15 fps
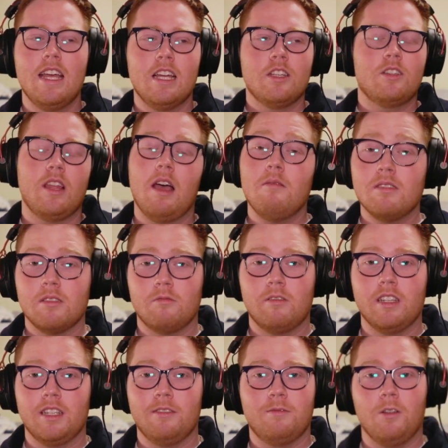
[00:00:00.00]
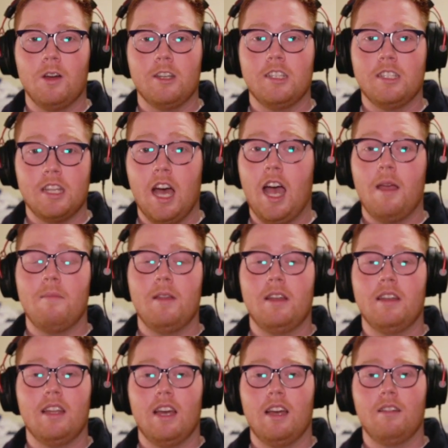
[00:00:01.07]
So that was a really fun time,
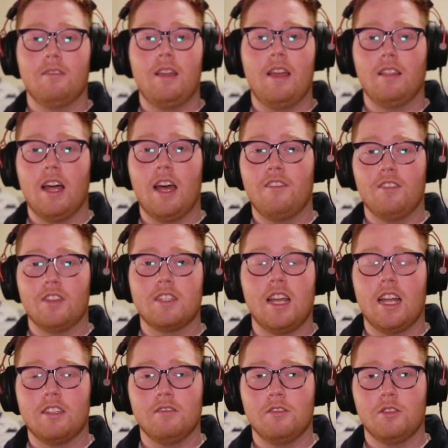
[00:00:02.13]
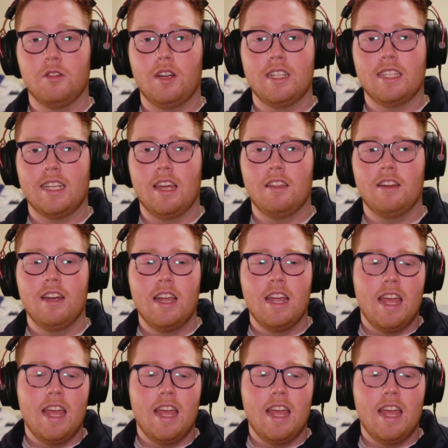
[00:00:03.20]
and uh, a lot of us got to enjoy it together.